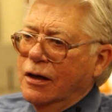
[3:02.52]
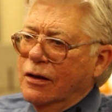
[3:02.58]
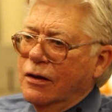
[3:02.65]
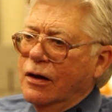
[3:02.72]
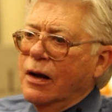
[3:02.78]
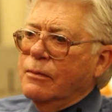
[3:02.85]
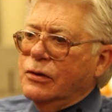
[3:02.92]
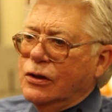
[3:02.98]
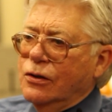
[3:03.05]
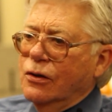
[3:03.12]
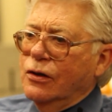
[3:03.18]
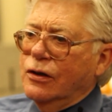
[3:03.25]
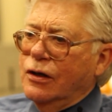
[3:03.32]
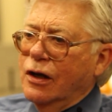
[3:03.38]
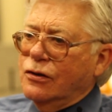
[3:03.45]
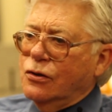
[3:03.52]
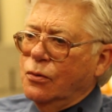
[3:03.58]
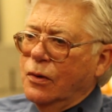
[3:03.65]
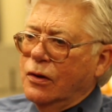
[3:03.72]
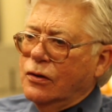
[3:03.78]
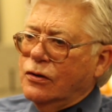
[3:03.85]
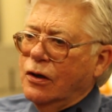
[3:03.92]
that I'm still in touch
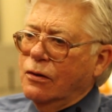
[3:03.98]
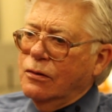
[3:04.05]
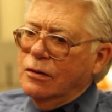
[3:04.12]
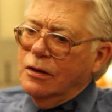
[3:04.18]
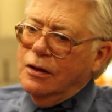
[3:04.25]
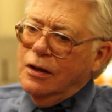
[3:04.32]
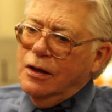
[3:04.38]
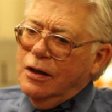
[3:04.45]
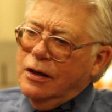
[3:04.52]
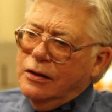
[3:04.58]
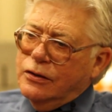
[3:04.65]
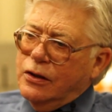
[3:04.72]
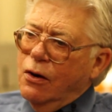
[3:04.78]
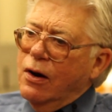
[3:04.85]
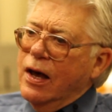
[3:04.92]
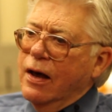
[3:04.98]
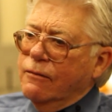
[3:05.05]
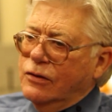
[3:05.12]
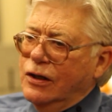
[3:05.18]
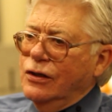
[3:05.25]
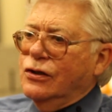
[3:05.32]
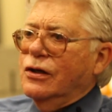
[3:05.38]
with. So I have
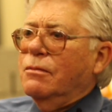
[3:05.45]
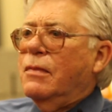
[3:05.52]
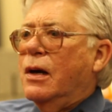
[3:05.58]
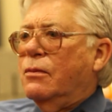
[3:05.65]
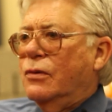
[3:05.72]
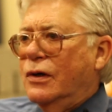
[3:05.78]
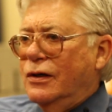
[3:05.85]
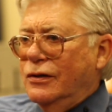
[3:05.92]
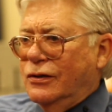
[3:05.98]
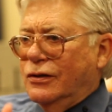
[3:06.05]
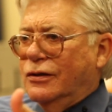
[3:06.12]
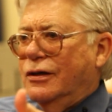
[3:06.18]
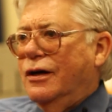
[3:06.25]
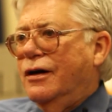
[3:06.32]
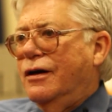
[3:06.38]
teaching memories,